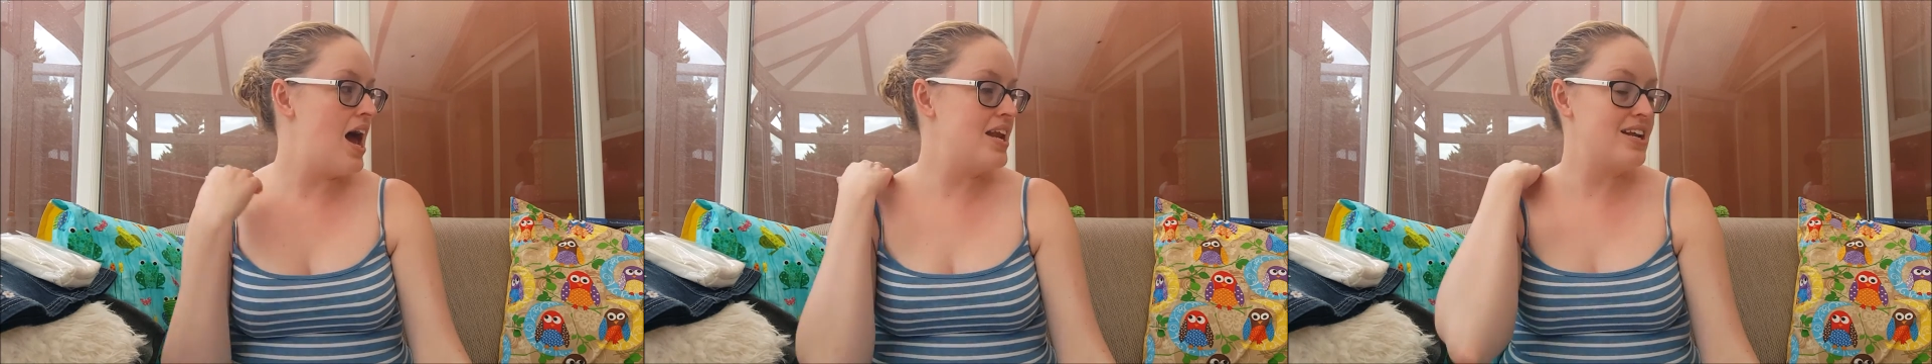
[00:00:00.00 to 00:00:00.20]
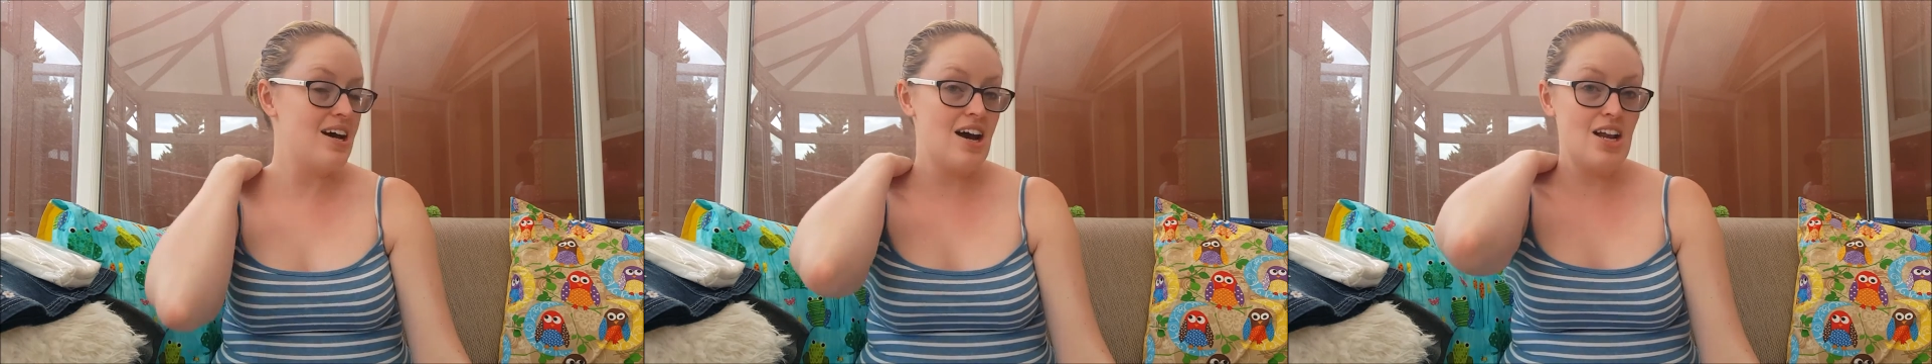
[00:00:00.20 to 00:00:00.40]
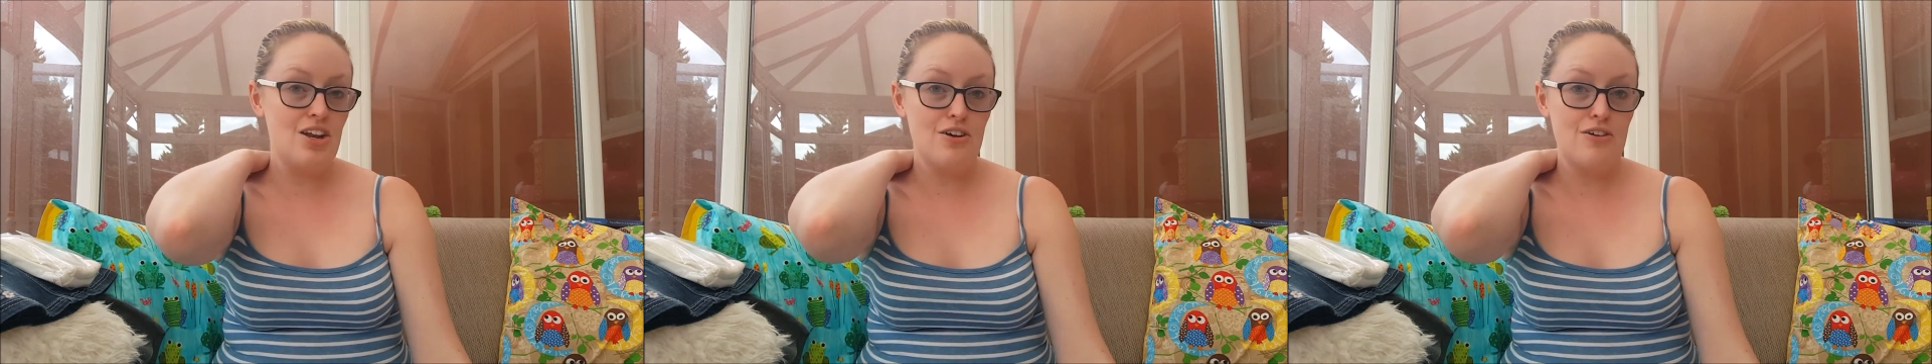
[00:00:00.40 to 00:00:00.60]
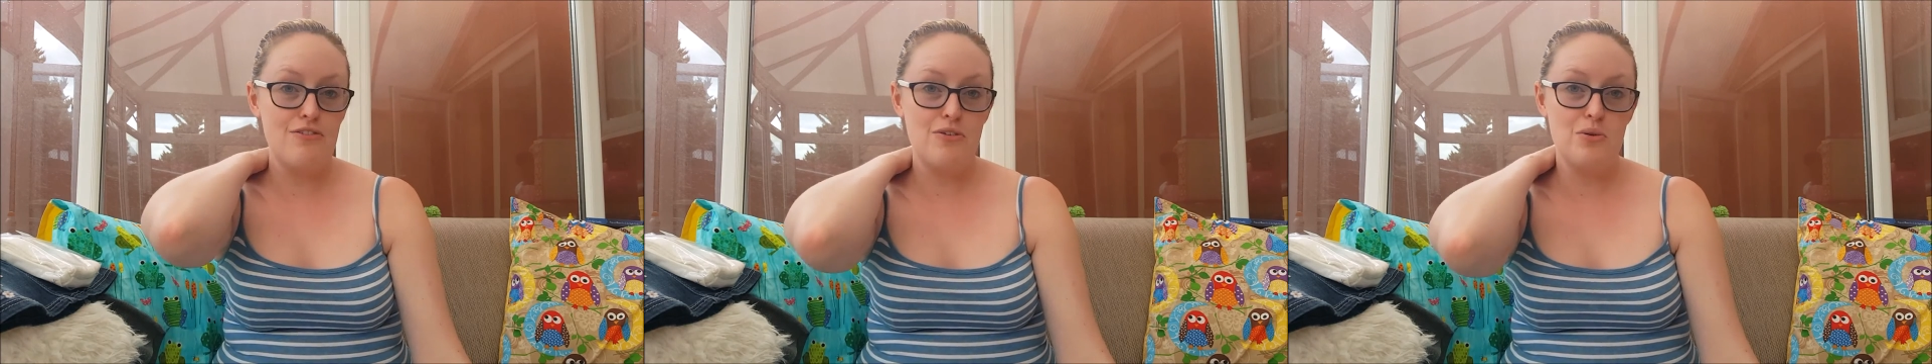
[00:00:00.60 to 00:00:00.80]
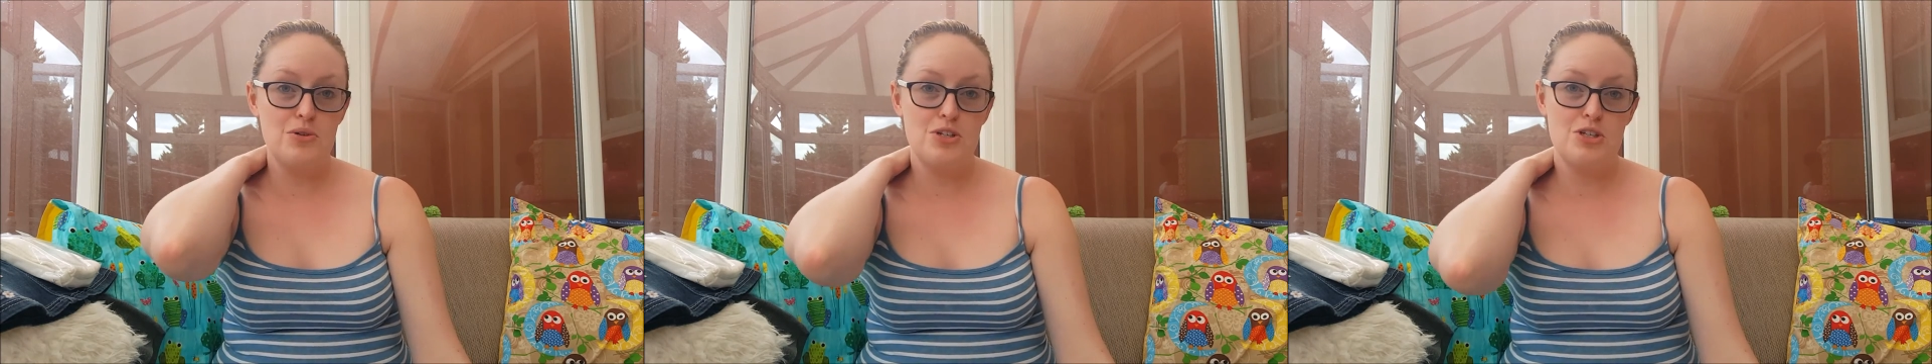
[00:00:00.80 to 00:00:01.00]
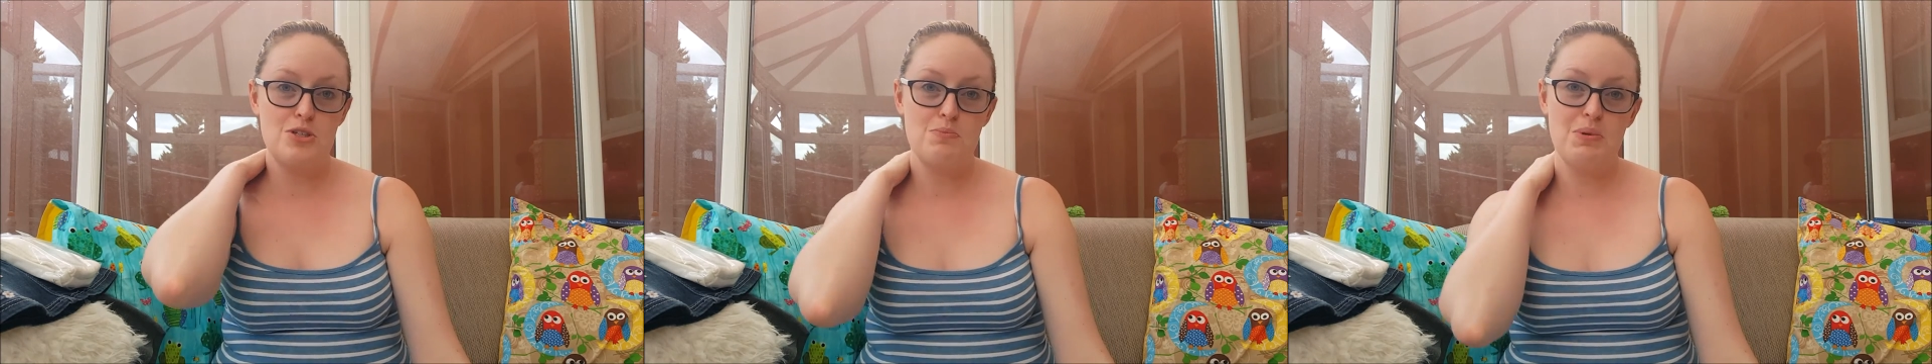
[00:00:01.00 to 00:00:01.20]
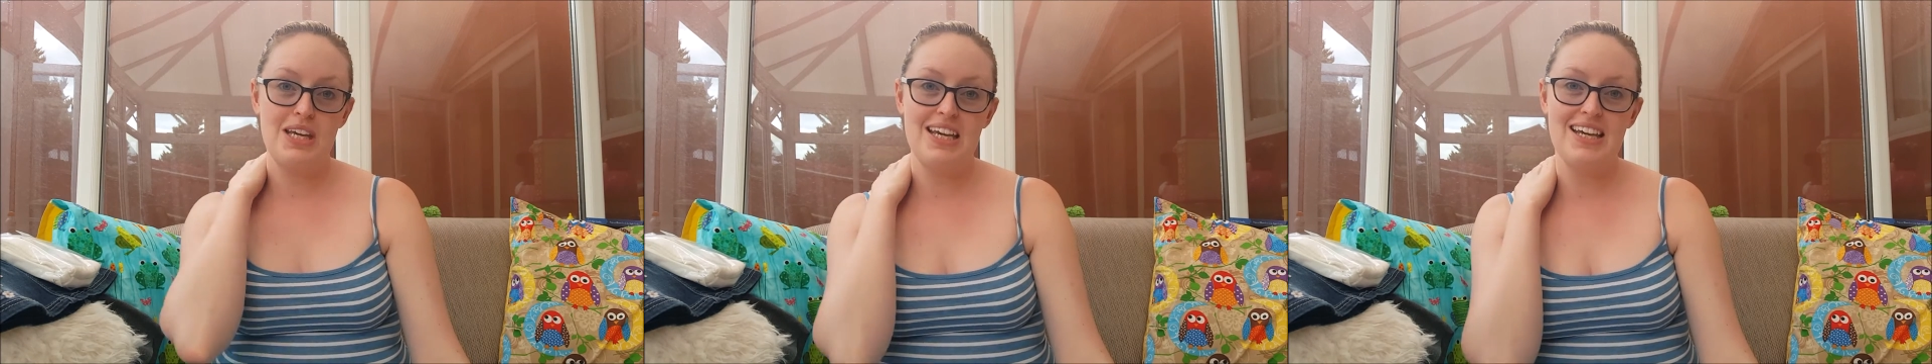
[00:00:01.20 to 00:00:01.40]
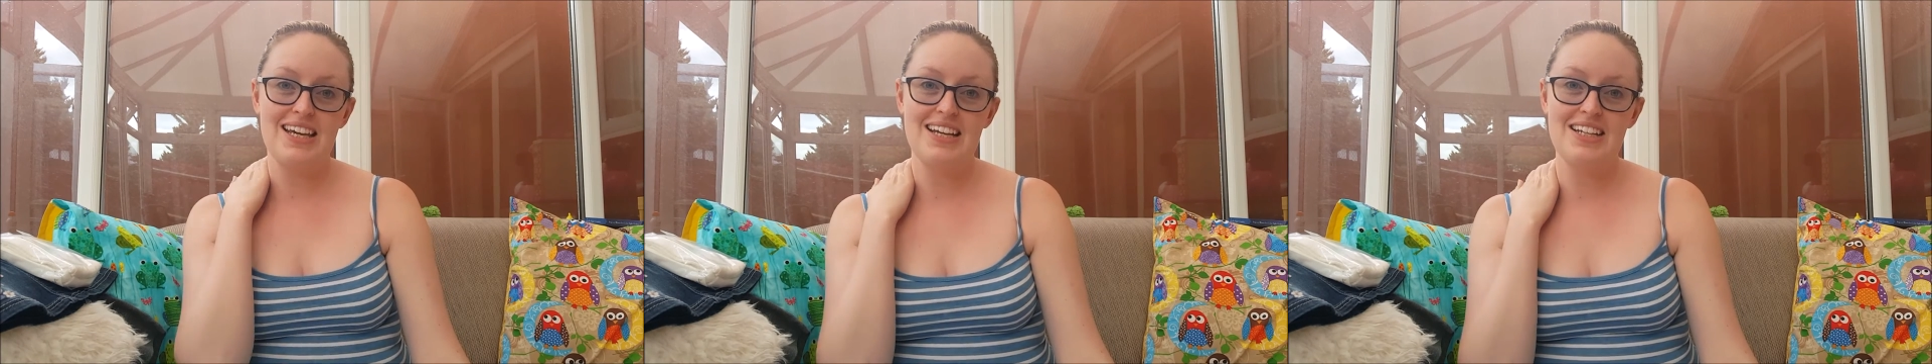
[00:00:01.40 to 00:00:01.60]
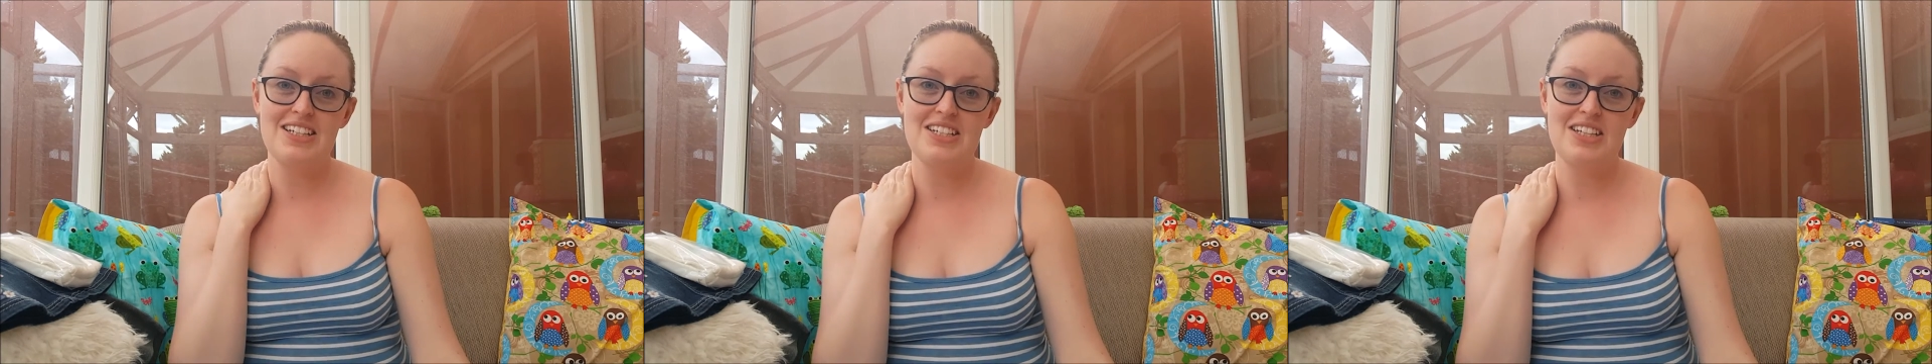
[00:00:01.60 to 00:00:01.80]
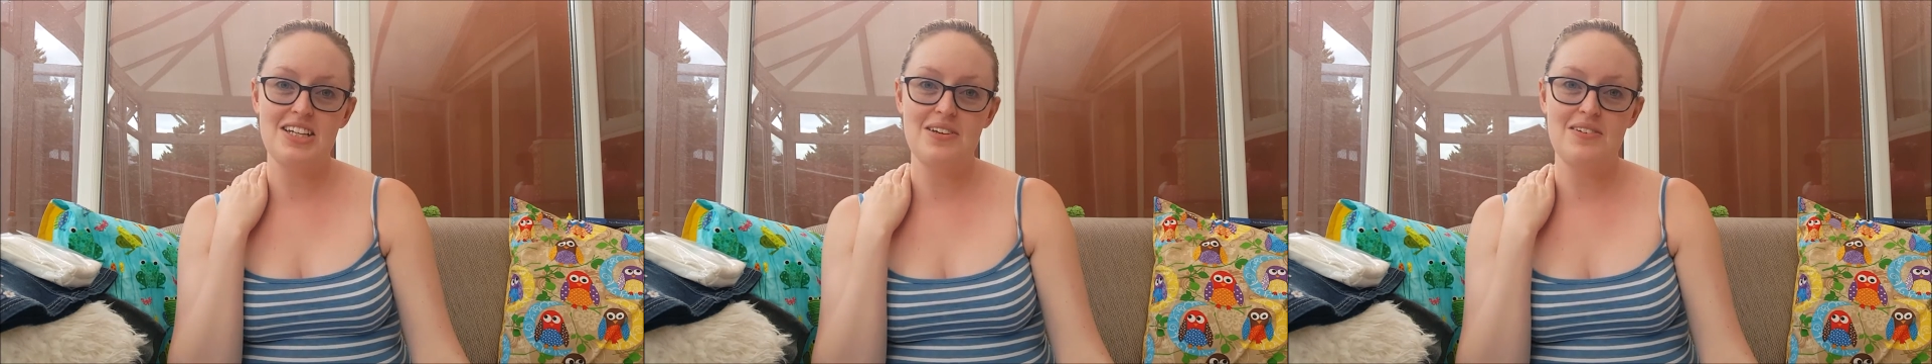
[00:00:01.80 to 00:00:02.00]
And I look forward to speaking
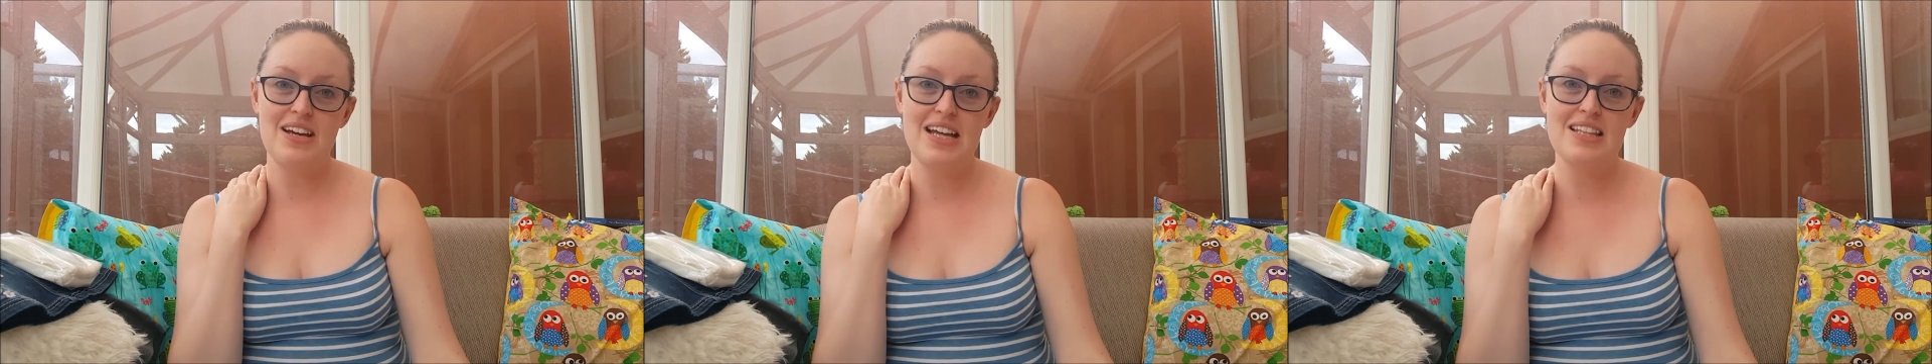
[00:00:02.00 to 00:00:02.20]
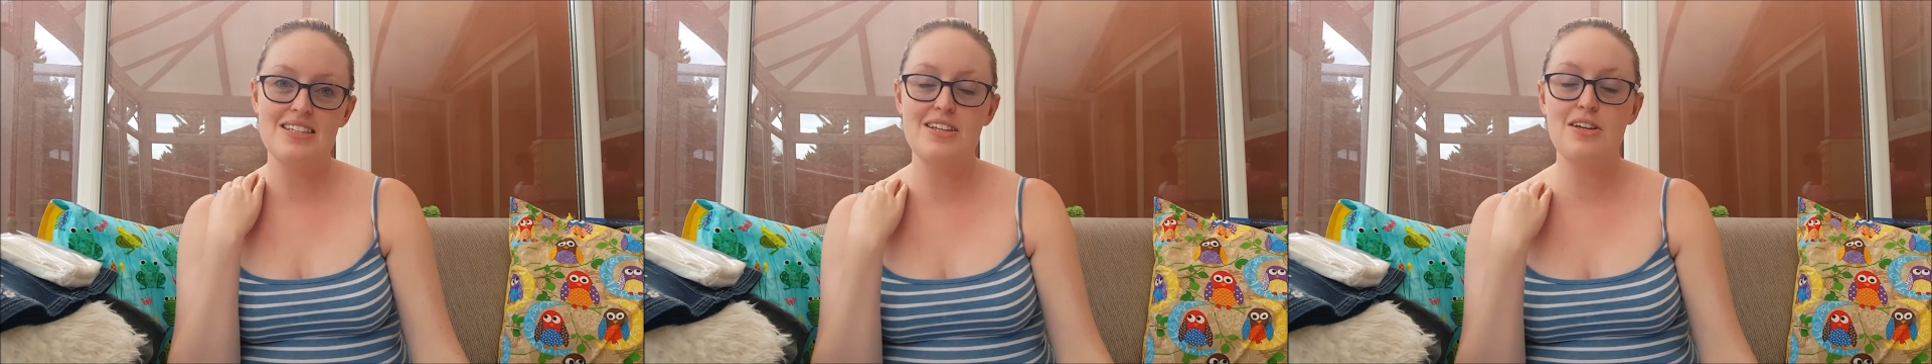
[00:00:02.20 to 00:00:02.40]
to you again